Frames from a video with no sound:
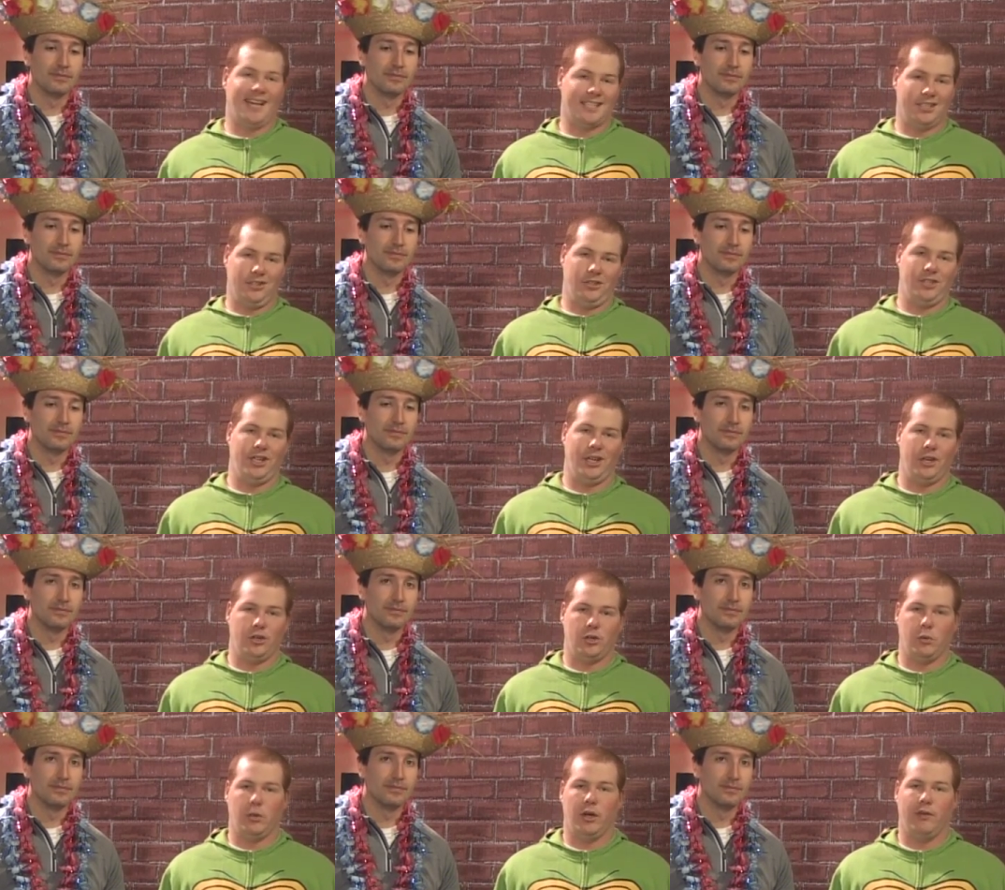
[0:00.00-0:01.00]
Speaker 1: That's their
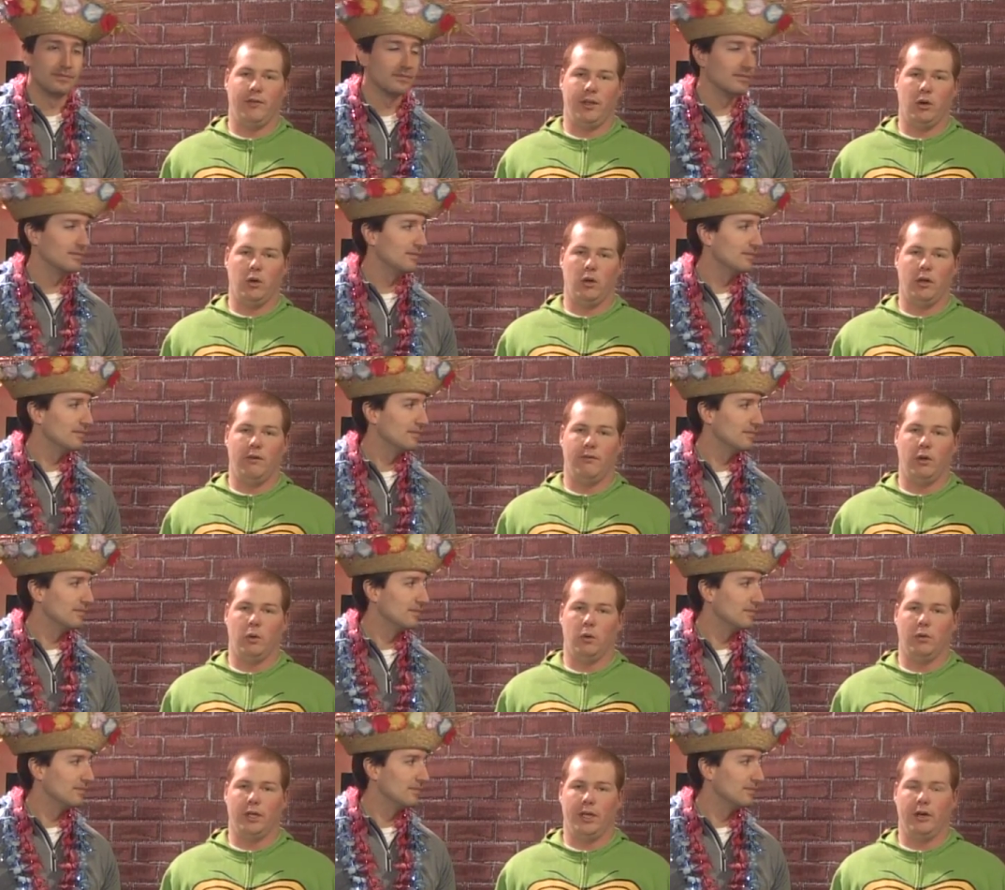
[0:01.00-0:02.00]
signature win of the of the
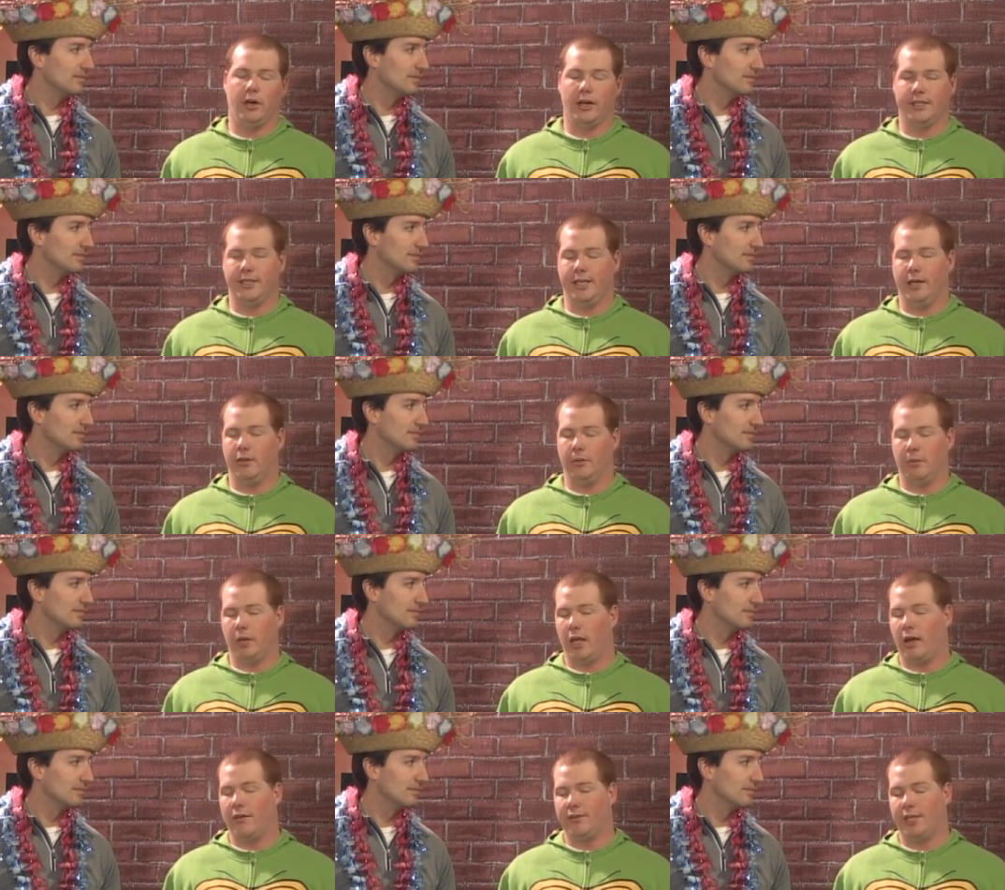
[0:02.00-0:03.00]
whole year because the other
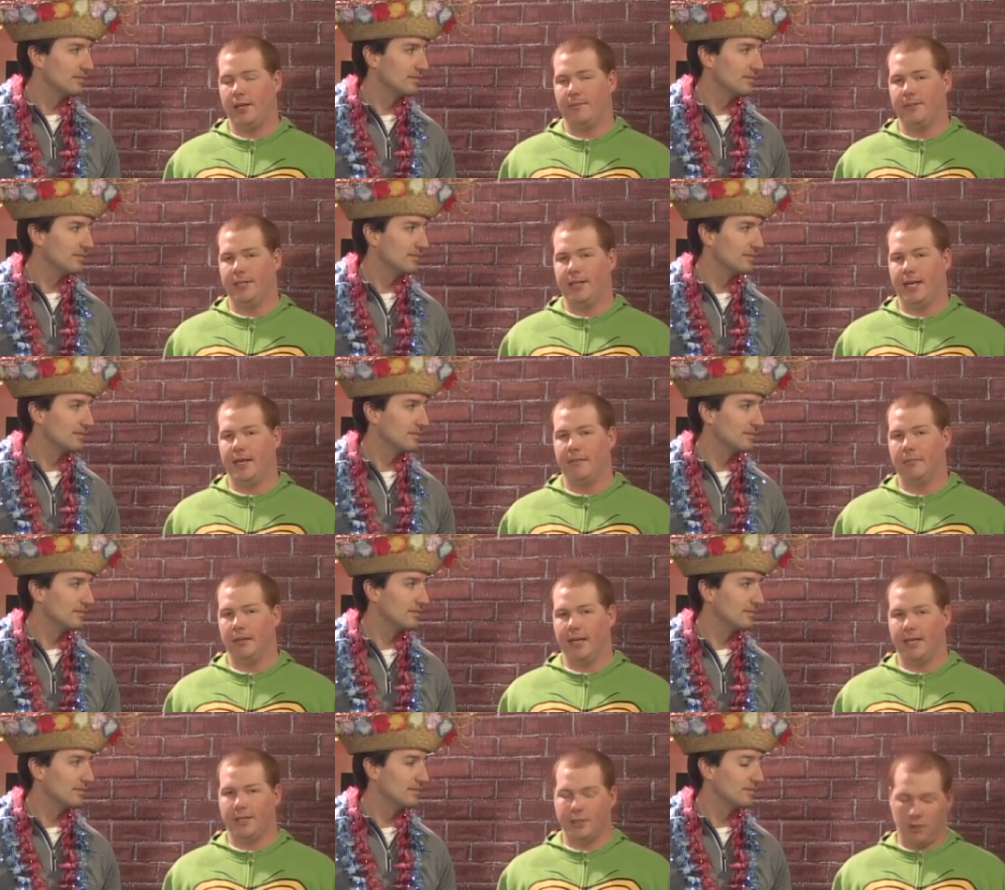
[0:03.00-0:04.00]
playoff teams that they had
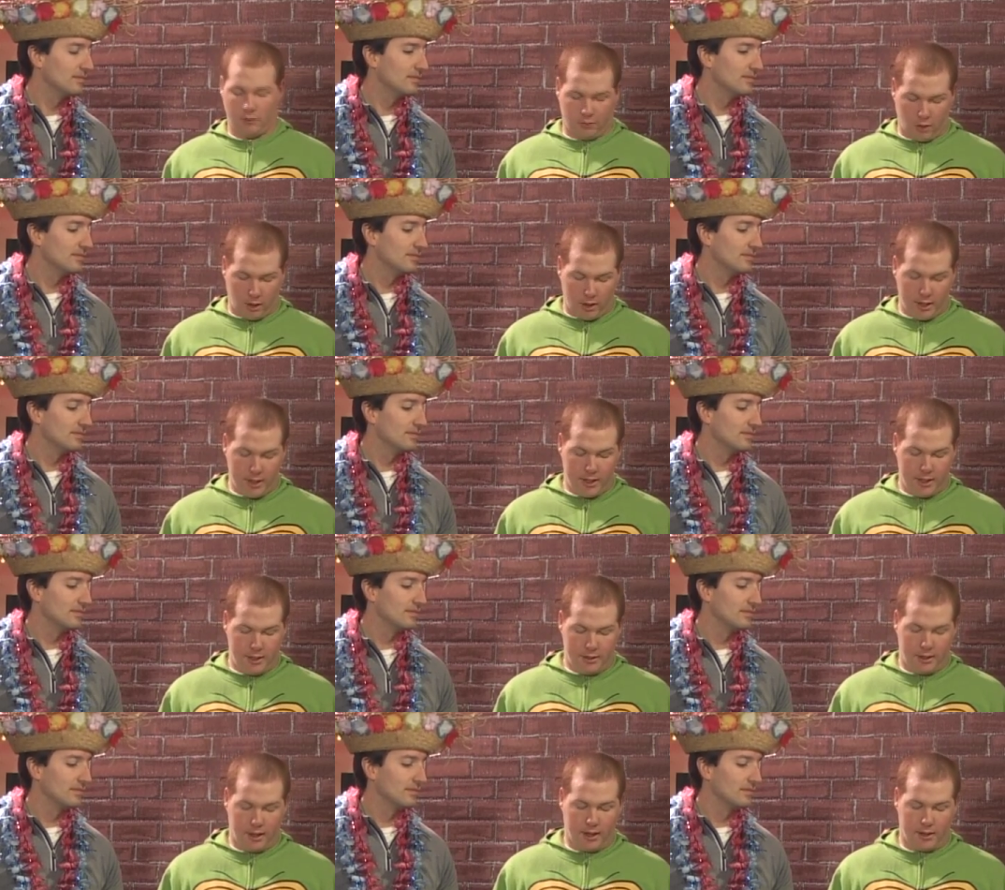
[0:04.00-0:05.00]
played so far,
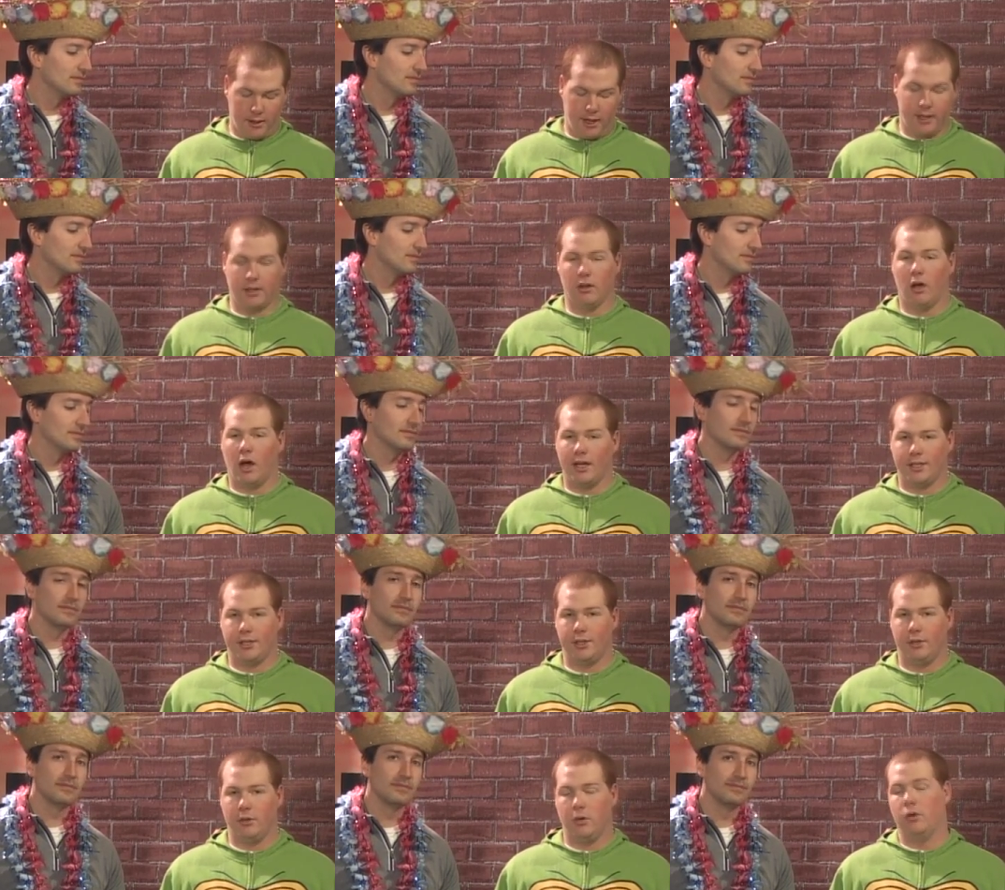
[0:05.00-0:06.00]
uh, they had
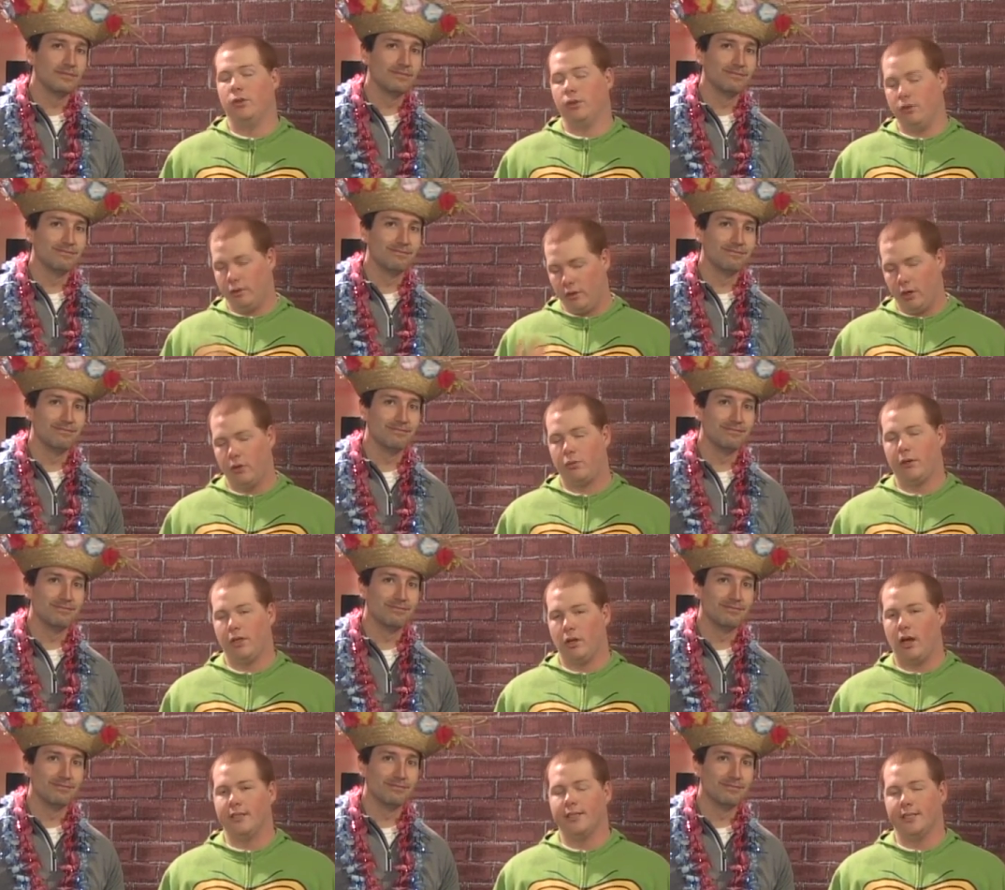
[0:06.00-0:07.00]
lost to, or their
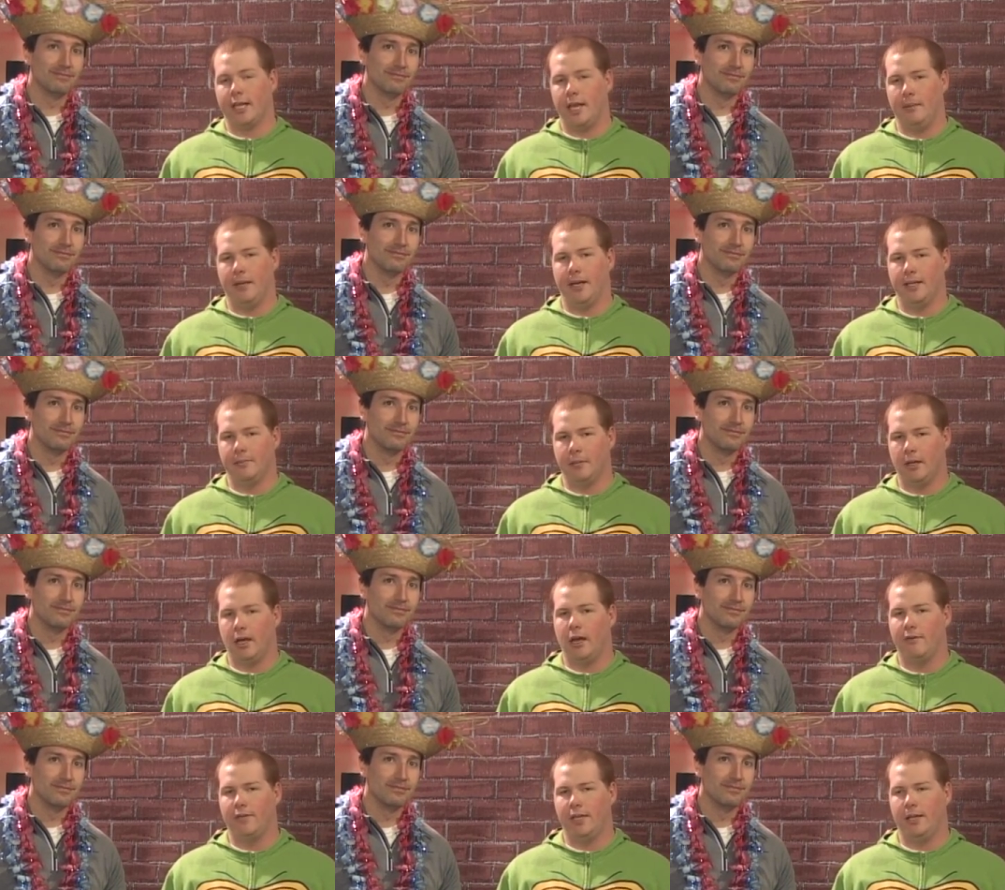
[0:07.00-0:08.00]
three losses came against
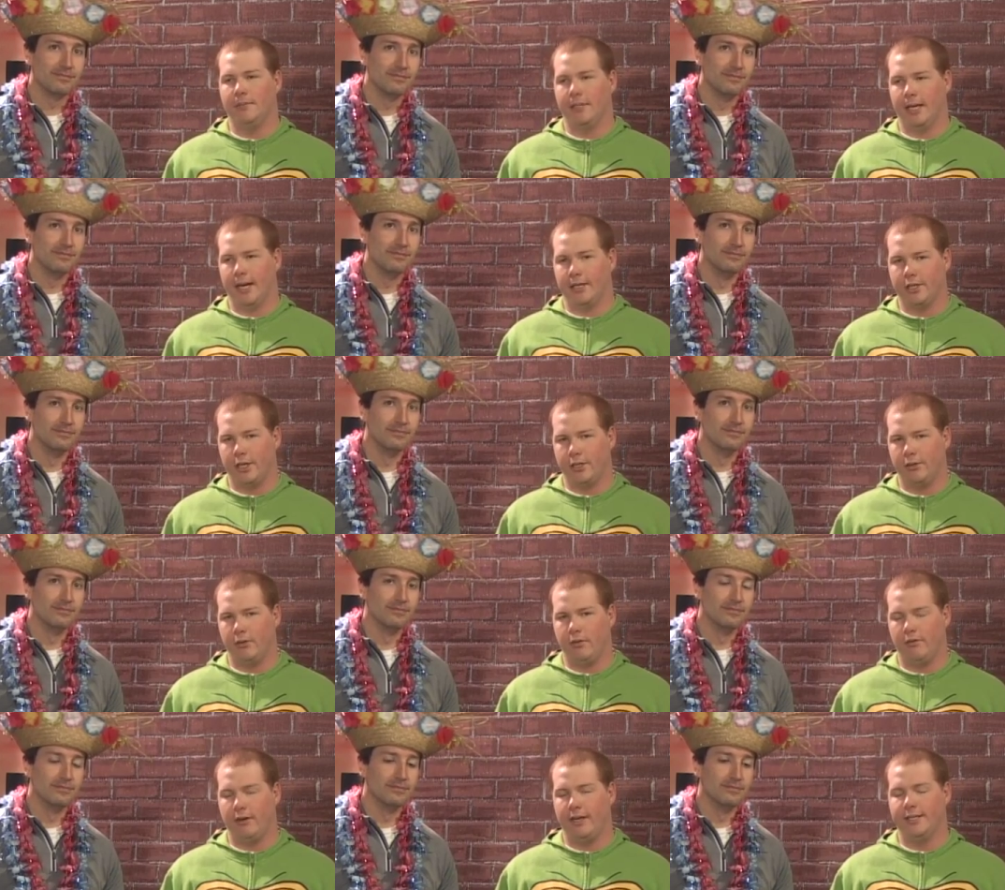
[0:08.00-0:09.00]
playoff teams. I guess I
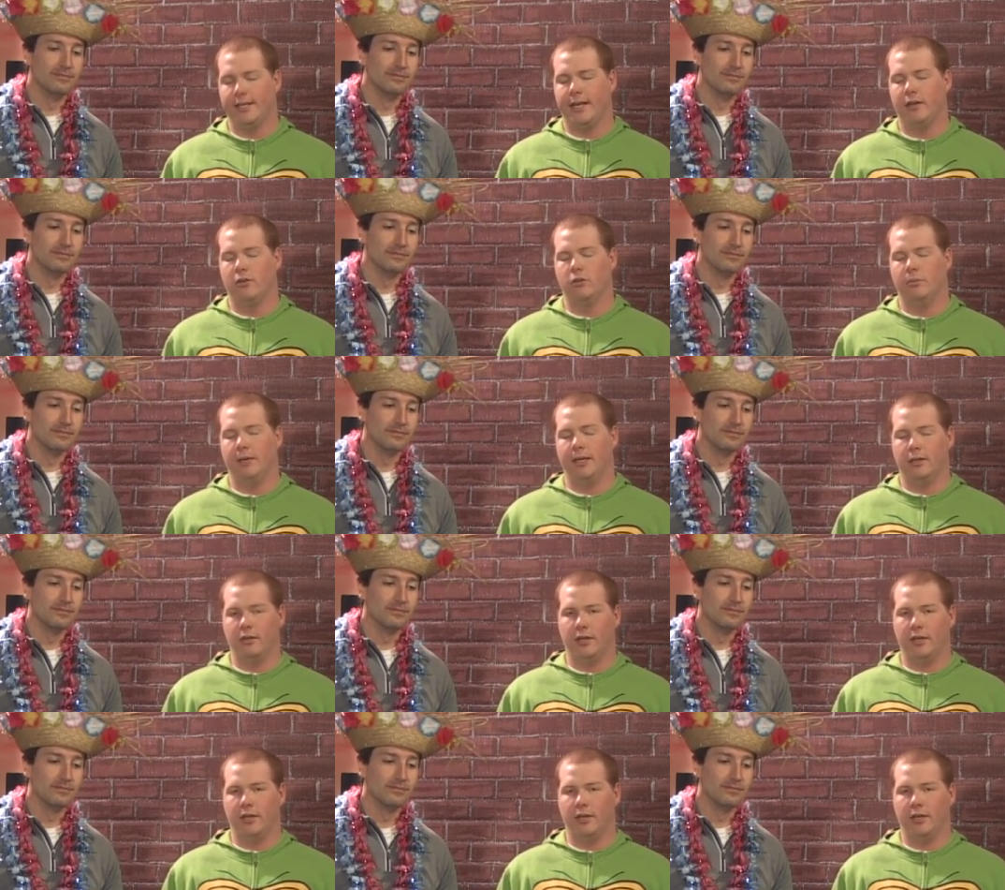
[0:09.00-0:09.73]
should rephrase that a little bit.